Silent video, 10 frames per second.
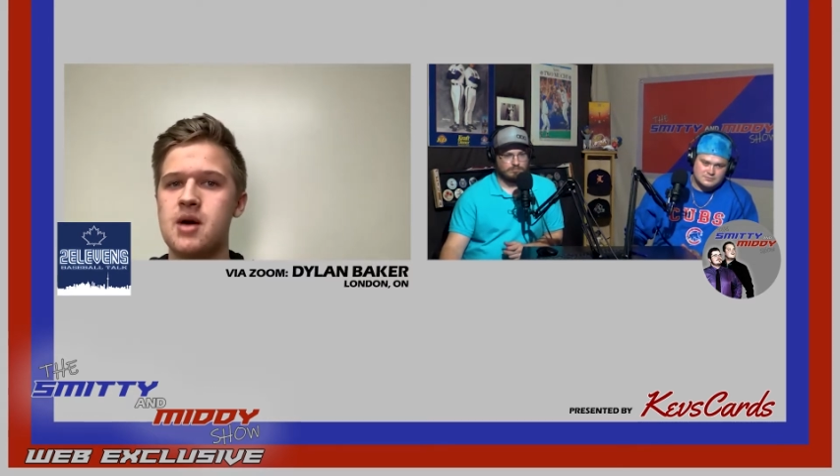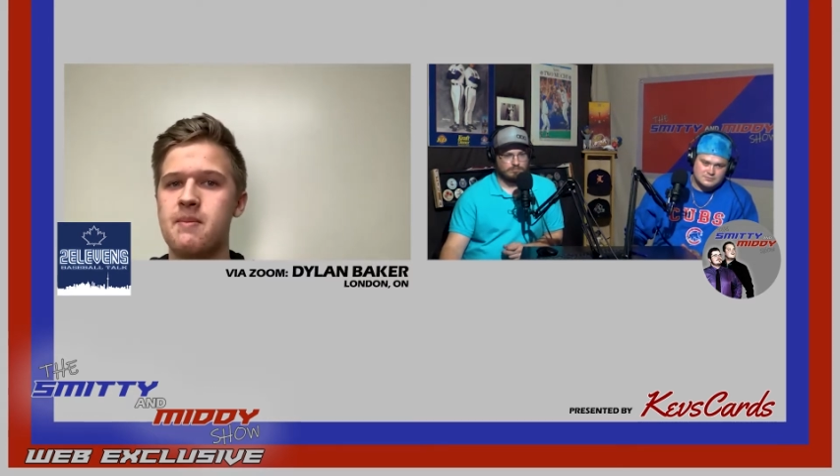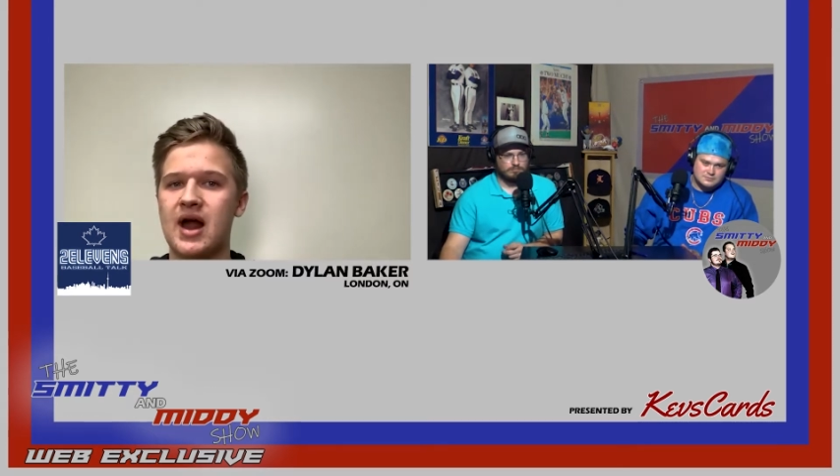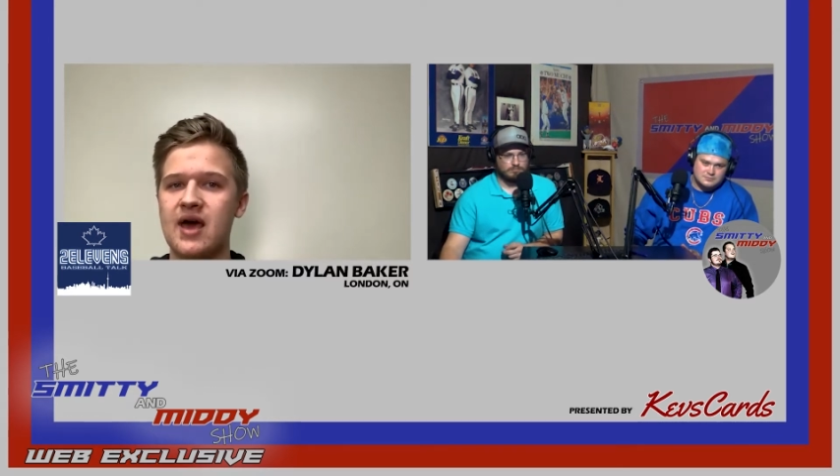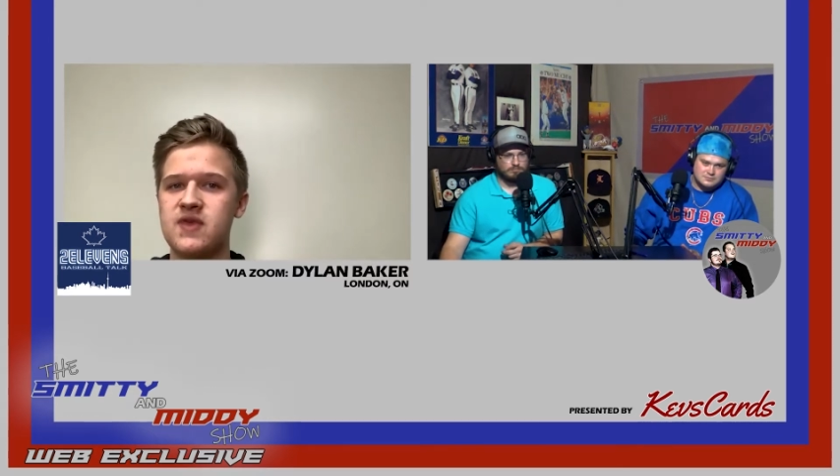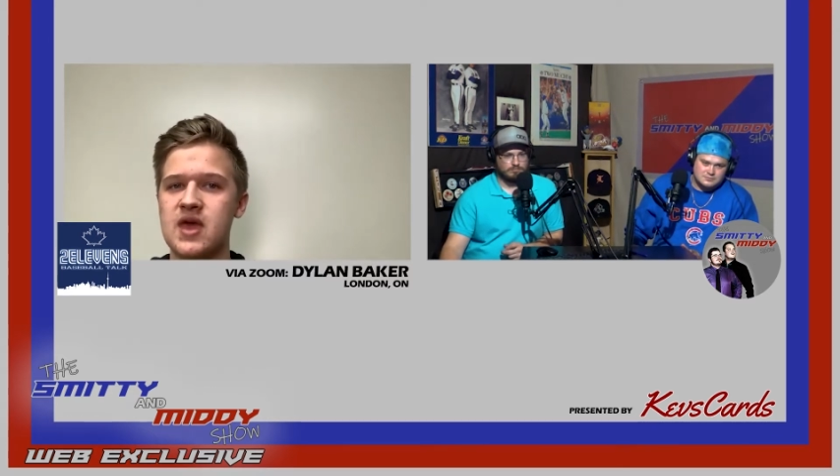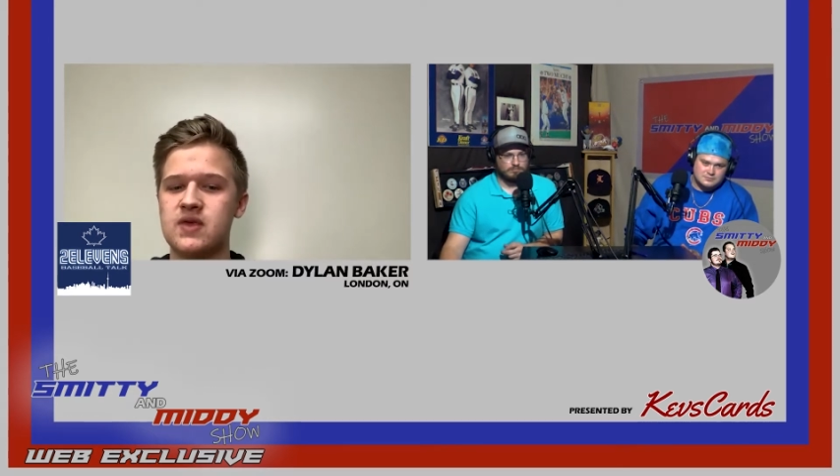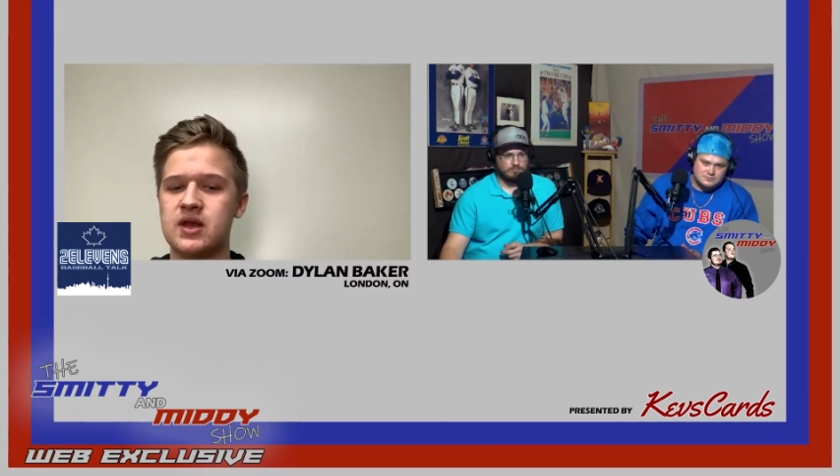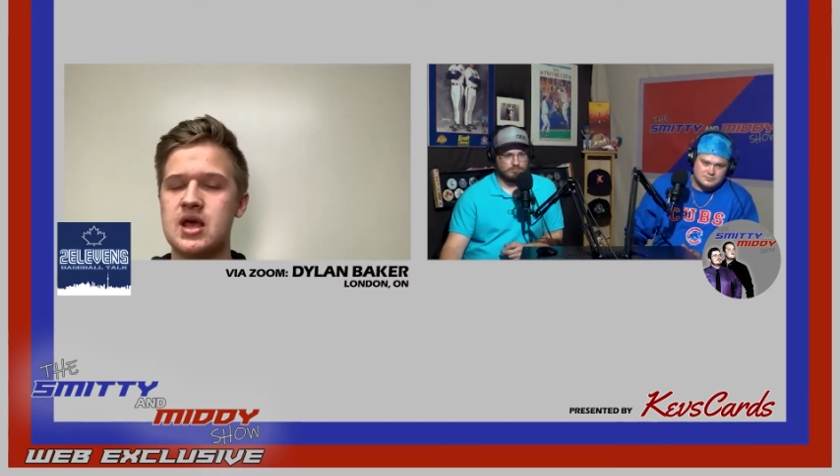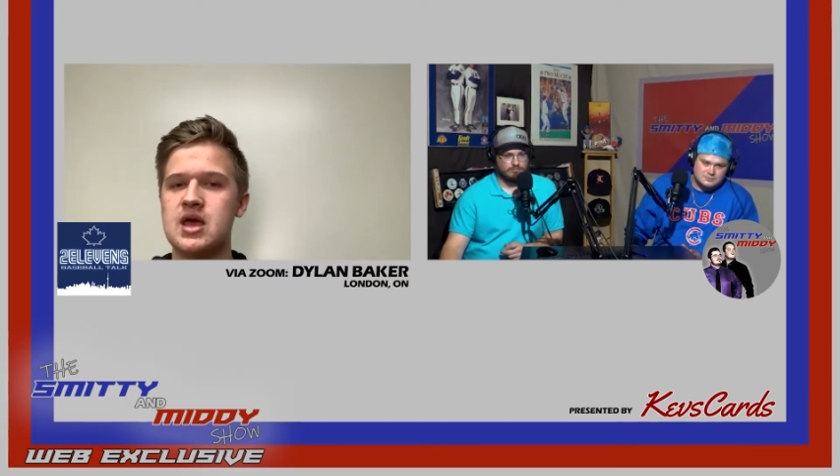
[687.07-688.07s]
But I think
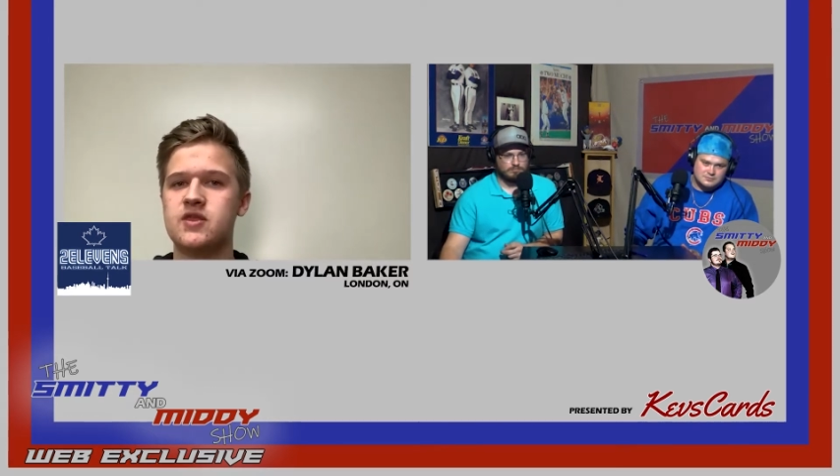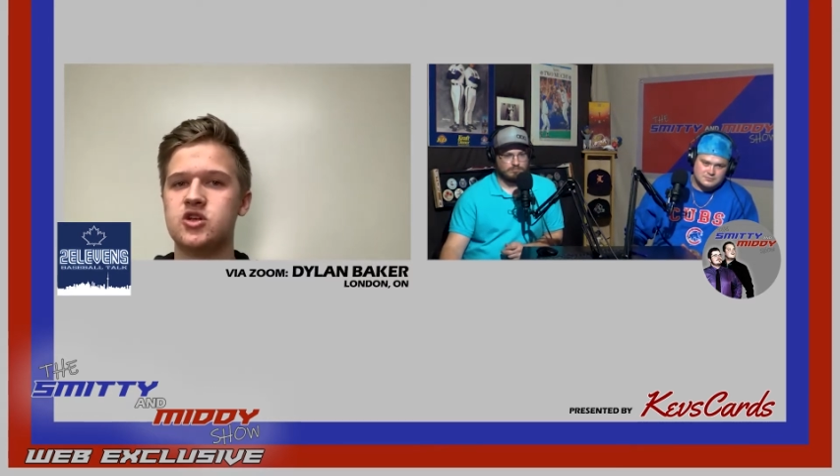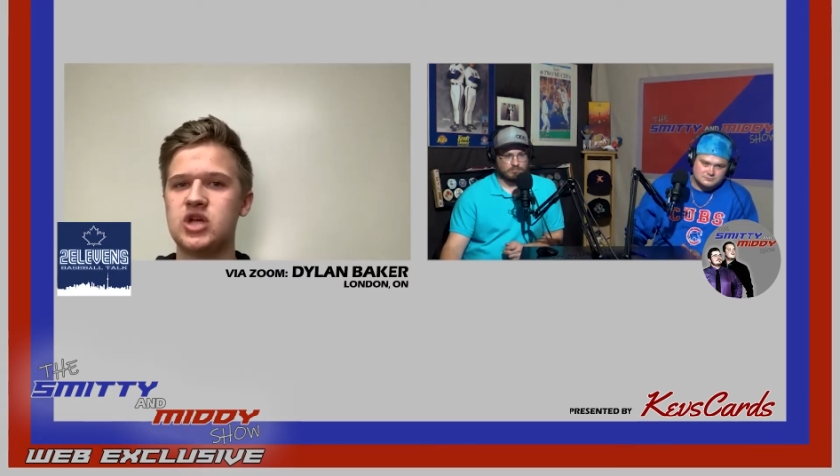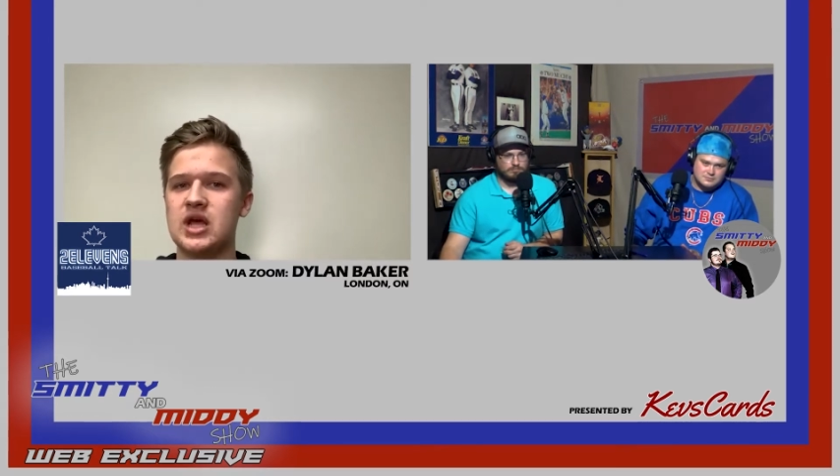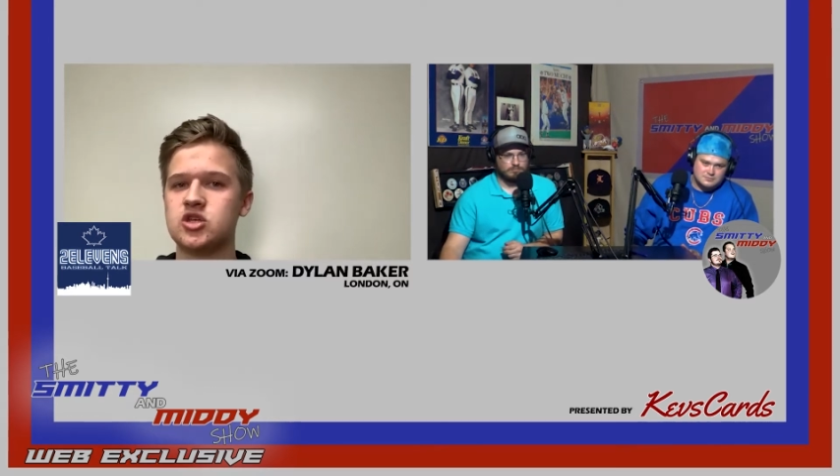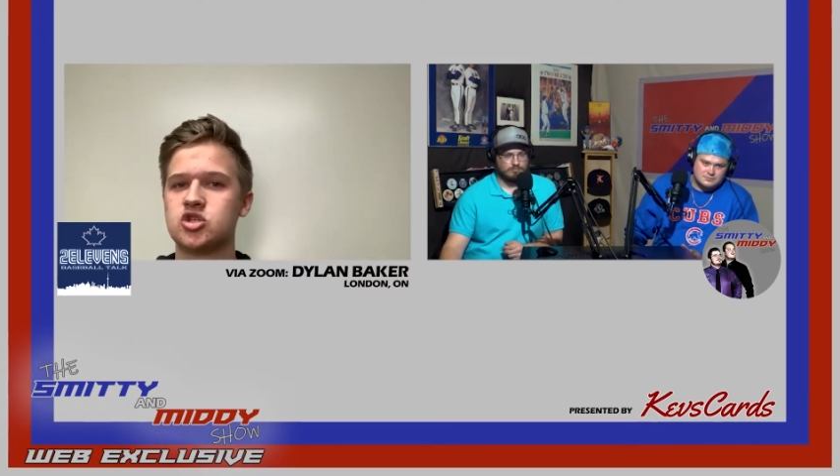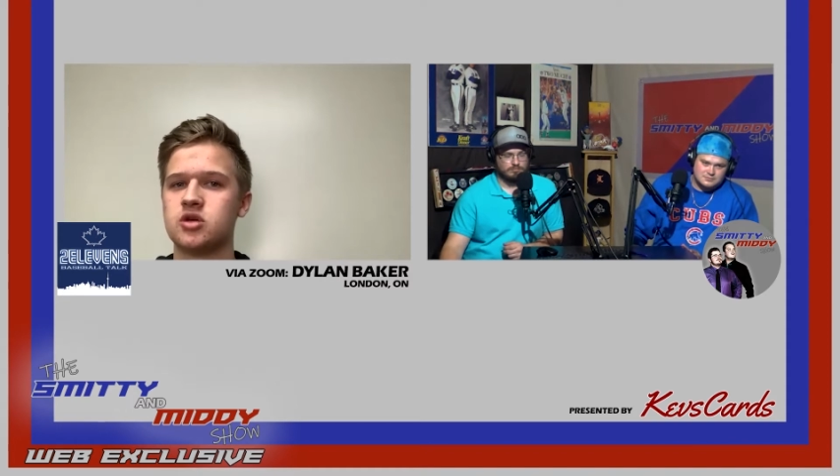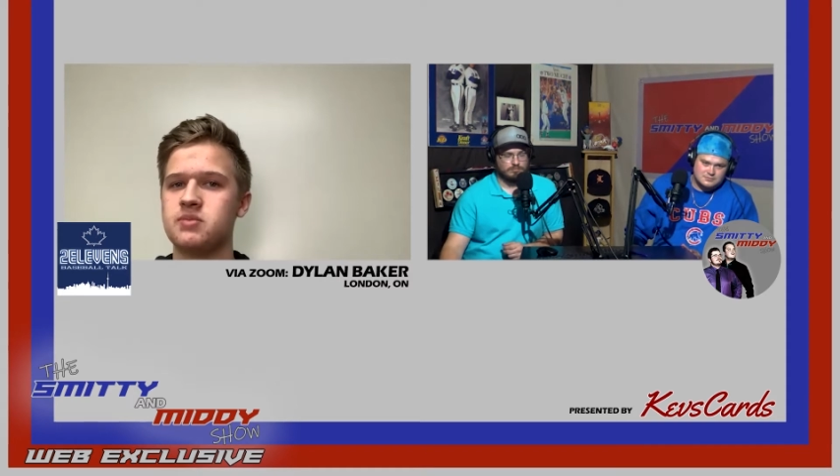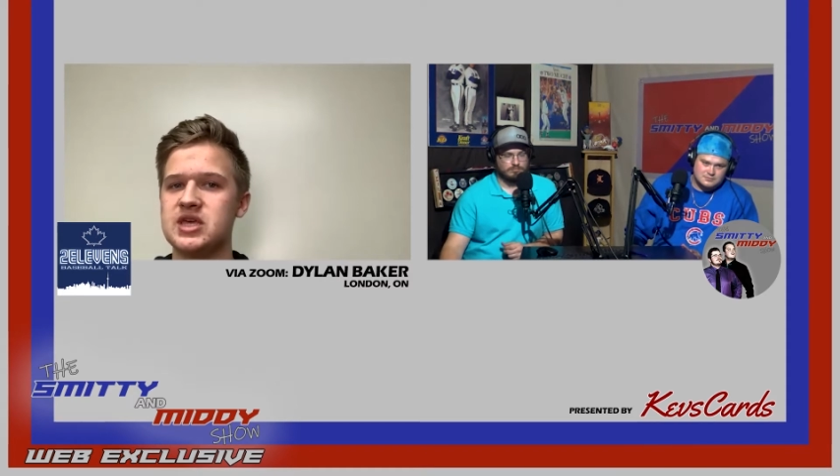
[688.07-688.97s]
that the Jays should be